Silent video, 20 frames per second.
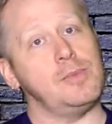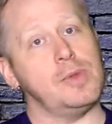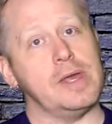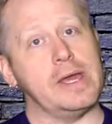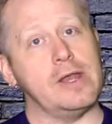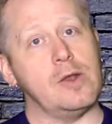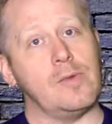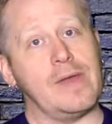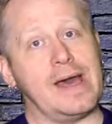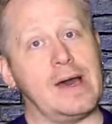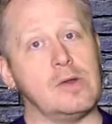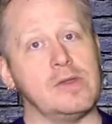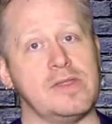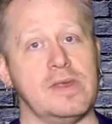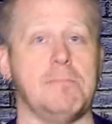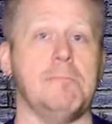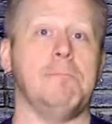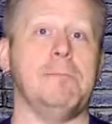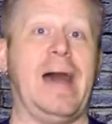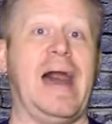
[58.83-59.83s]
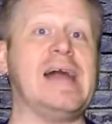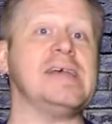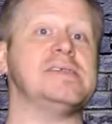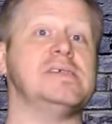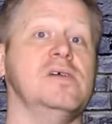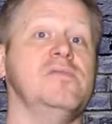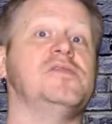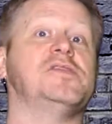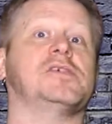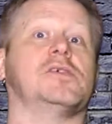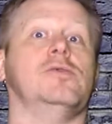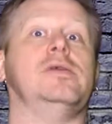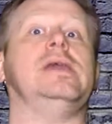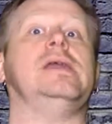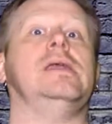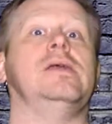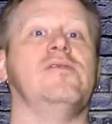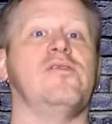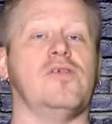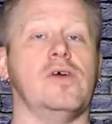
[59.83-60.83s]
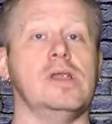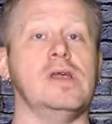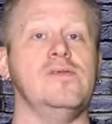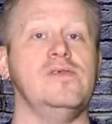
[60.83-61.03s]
plane around the massive screen in front